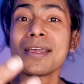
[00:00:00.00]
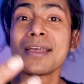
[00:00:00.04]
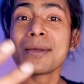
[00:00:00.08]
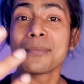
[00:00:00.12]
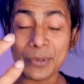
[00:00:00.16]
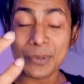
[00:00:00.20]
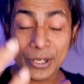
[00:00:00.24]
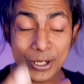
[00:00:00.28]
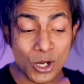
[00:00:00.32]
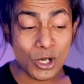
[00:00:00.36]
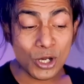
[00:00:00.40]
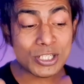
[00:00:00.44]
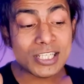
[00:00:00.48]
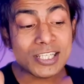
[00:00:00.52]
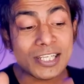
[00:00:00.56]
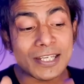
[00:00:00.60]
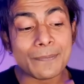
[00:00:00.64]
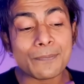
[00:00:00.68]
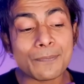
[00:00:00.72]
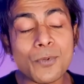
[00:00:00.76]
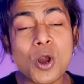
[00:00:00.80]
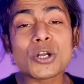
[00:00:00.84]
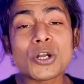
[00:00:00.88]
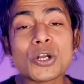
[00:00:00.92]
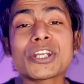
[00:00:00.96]
because it's
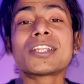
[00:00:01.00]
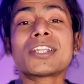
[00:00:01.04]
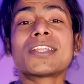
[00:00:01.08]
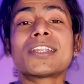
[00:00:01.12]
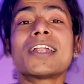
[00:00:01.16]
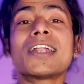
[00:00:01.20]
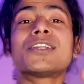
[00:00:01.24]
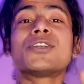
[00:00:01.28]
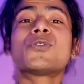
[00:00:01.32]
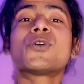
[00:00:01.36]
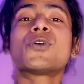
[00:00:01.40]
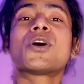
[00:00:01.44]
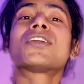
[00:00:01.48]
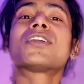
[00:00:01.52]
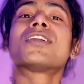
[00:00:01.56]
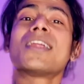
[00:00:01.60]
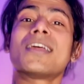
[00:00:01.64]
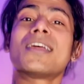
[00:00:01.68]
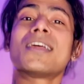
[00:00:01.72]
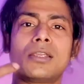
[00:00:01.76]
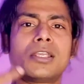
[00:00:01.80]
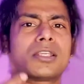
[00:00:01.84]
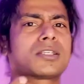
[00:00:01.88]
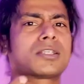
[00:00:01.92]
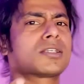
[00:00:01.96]
important that you are
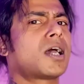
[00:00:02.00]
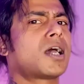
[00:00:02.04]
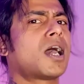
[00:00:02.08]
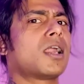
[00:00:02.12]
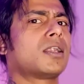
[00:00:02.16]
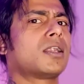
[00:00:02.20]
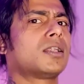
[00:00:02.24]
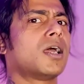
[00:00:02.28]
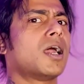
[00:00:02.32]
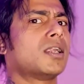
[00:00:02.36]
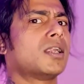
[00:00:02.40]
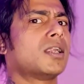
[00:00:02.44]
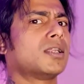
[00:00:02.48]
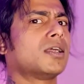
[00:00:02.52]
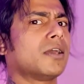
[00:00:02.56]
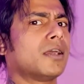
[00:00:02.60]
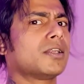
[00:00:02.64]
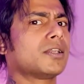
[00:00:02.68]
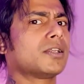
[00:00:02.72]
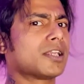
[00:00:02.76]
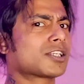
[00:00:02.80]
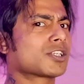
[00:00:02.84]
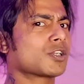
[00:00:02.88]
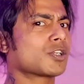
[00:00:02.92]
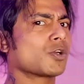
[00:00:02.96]
at the end,
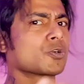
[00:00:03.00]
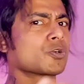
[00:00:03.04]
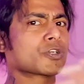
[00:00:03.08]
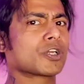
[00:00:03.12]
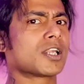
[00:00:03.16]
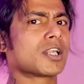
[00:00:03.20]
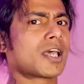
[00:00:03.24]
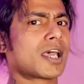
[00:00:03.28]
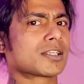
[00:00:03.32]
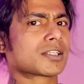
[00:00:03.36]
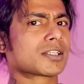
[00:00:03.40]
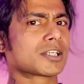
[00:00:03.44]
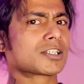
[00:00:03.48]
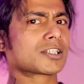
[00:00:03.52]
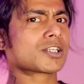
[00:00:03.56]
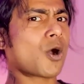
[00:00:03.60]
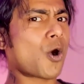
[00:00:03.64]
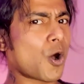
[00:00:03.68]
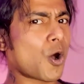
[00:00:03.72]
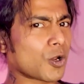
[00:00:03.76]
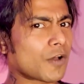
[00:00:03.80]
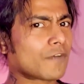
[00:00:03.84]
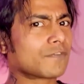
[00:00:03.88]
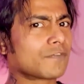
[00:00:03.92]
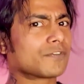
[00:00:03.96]
this social dances,
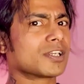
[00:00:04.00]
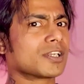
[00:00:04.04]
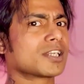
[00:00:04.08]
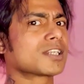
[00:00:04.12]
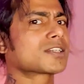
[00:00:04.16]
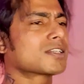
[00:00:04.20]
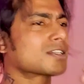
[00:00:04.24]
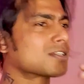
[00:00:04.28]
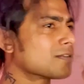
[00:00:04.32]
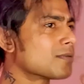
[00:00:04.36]
all of this